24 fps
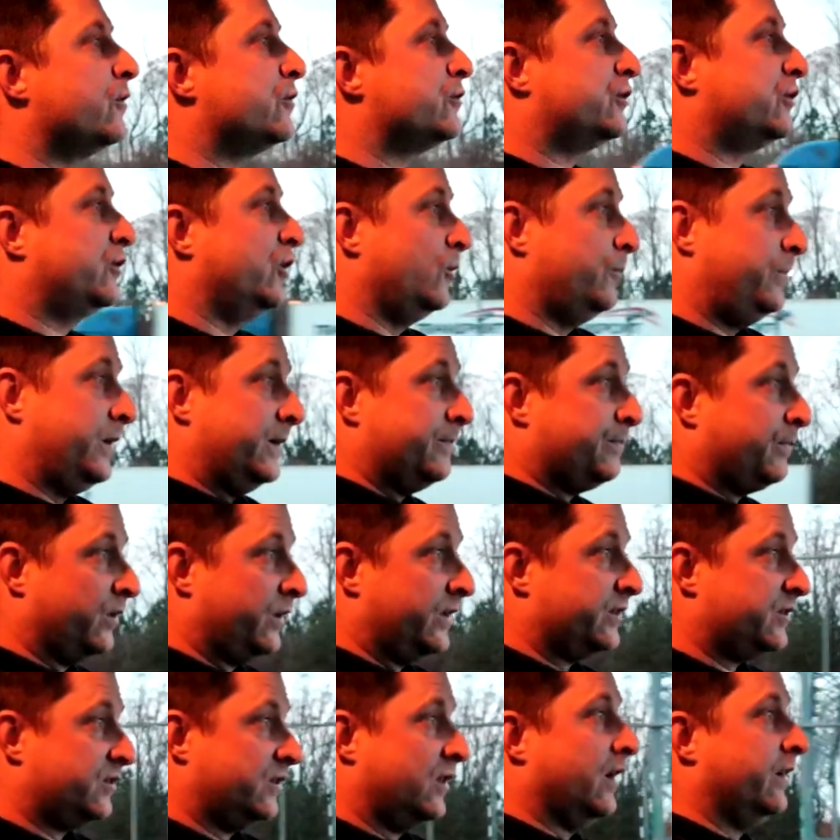there's two people
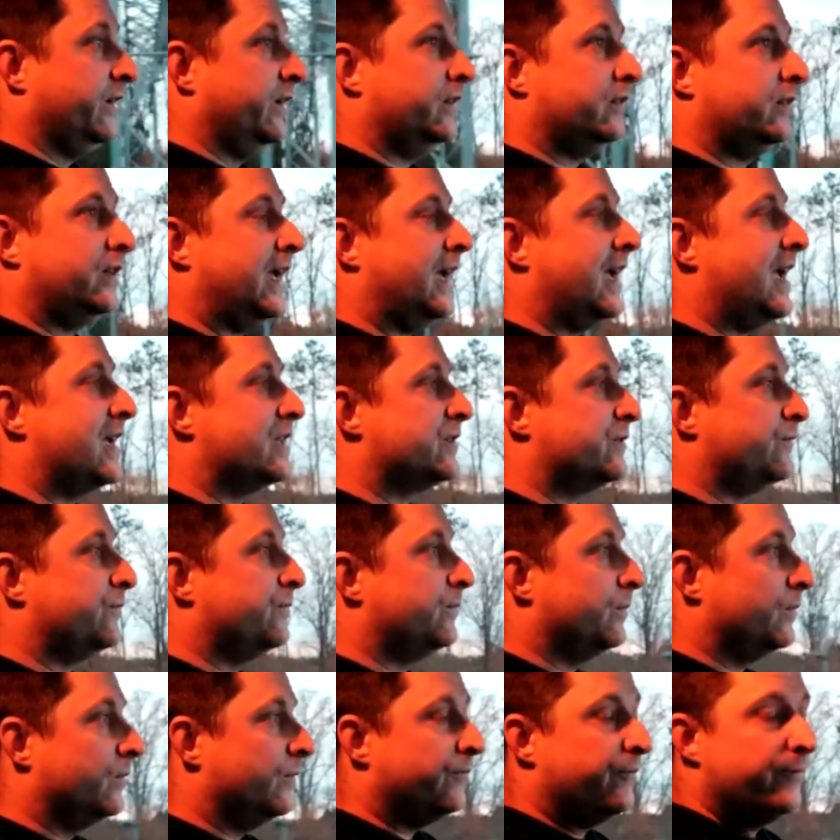that's done it, that has
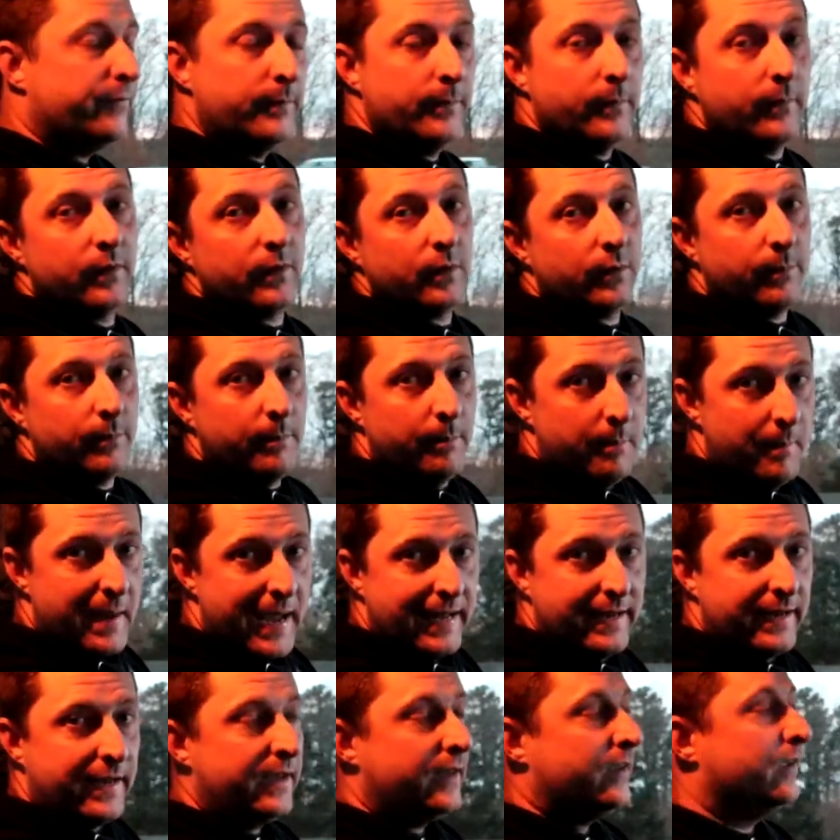
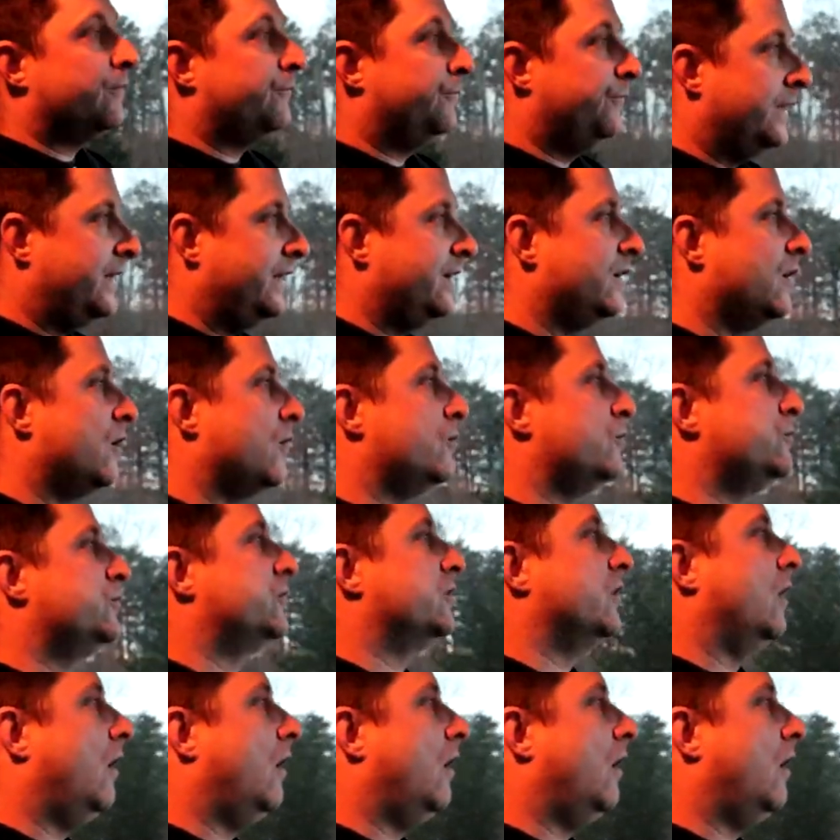many videos